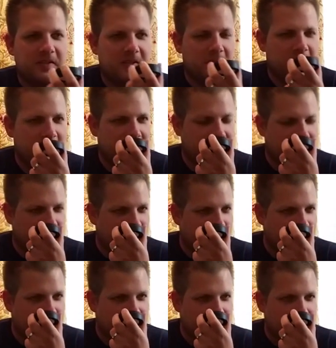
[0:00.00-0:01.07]
to it.
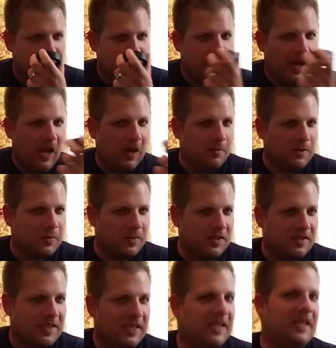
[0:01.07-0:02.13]
I almost want
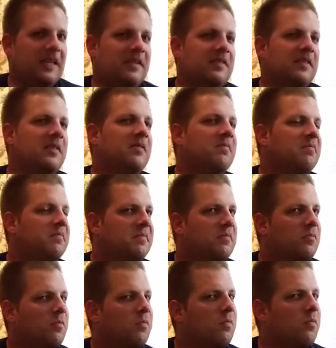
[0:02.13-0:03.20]
to say
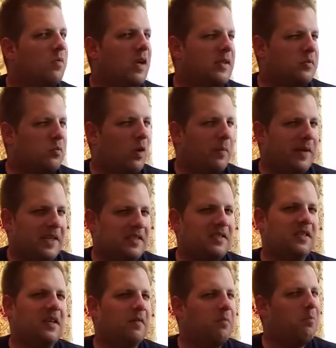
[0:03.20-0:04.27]
it's
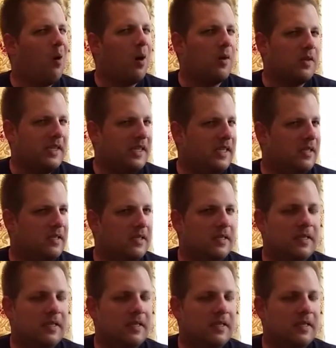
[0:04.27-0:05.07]
reminiscent of barley.